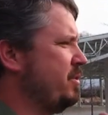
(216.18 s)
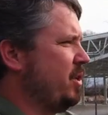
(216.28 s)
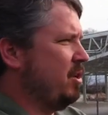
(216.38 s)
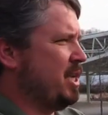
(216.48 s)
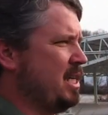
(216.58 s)

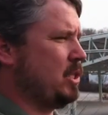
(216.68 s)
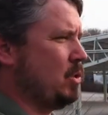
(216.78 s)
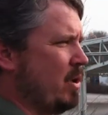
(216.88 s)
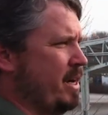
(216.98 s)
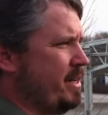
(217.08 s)
So a nice
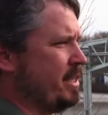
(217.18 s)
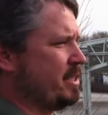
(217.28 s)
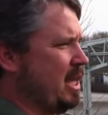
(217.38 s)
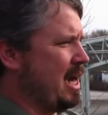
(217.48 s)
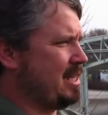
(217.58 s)
low rate, and
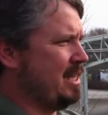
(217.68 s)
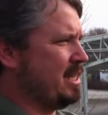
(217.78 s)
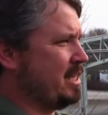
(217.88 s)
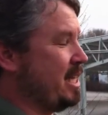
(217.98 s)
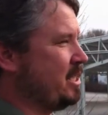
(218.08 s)
it's locked
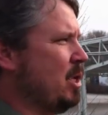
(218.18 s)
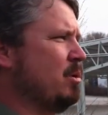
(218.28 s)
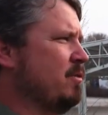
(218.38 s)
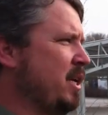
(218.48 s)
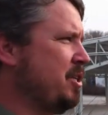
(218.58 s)
in at a nice low
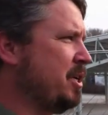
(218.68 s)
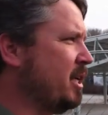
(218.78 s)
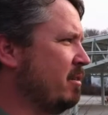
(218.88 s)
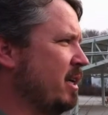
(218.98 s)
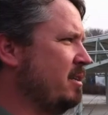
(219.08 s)
inflation
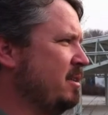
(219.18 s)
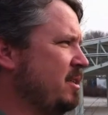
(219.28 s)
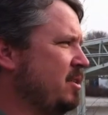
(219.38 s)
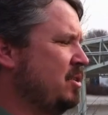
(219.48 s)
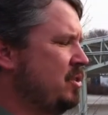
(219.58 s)

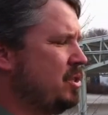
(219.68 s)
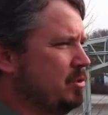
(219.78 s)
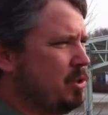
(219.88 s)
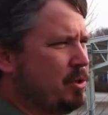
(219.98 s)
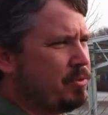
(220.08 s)
rate. So
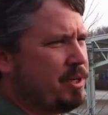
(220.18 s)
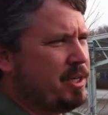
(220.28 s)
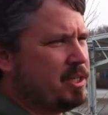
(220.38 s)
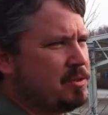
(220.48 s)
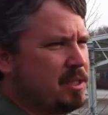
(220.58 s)
in 2 or
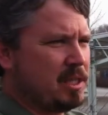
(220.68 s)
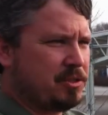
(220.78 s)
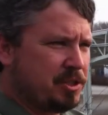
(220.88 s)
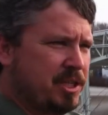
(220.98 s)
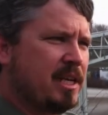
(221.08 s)
3 years, when
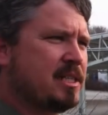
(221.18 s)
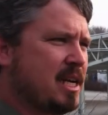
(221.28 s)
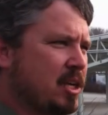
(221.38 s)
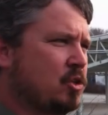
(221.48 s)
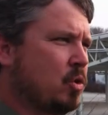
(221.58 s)
electricity gets
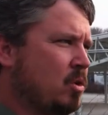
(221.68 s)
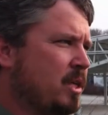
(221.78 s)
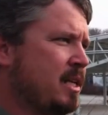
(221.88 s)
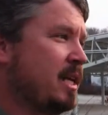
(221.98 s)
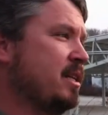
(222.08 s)
out of control
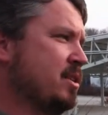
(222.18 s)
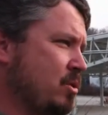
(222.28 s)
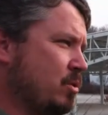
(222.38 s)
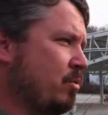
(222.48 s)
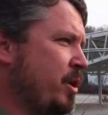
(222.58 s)
again, like it
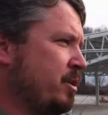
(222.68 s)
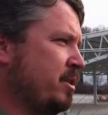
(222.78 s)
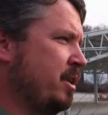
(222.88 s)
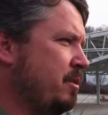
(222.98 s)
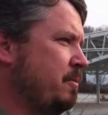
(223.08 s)
did 2 or 3
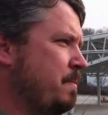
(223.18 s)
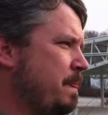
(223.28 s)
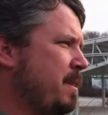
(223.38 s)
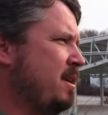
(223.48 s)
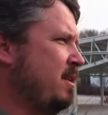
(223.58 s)
years ago,
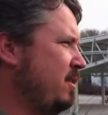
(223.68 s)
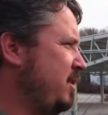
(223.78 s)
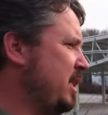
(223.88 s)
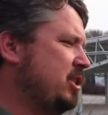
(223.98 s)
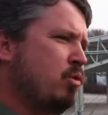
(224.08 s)

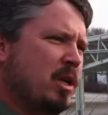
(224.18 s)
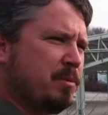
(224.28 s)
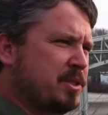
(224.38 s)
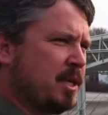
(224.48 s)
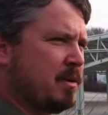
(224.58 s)
this
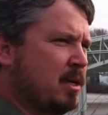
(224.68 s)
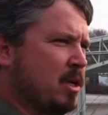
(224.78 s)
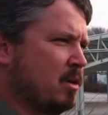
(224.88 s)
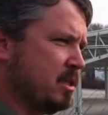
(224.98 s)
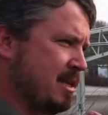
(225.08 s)
20% of our
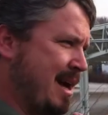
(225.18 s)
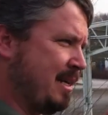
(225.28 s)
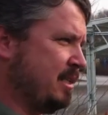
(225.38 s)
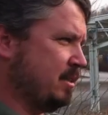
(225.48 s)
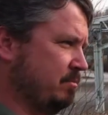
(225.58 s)
load is
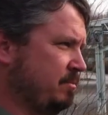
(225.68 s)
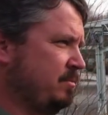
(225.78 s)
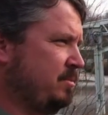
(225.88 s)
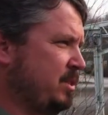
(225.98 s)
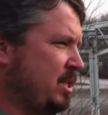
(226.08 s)
locked in.
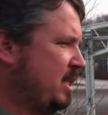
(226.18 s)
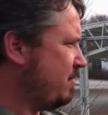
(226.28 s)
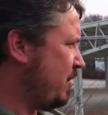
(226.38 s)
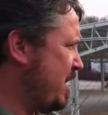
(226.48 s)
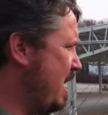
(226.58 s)

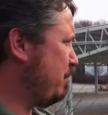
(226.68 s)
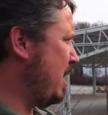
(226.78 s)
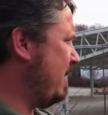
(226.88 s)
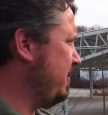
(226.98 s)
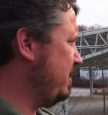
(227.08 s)
And for a
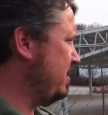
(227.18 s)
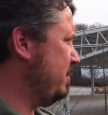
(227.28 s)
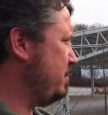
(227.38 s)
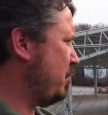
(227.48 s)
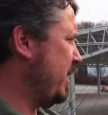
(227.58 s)
nonprofit,
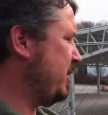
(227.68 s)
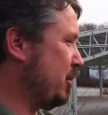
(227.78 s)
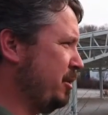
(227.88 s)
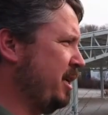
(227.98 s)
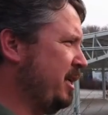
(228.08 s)
price
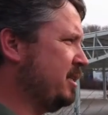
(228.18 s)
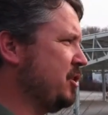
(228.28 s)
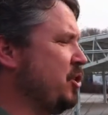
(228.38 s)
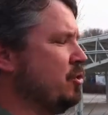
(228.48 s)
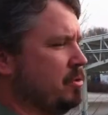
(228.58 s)
certainty
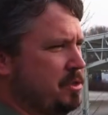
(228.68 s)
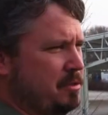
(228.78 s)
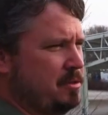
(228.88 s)
is huge.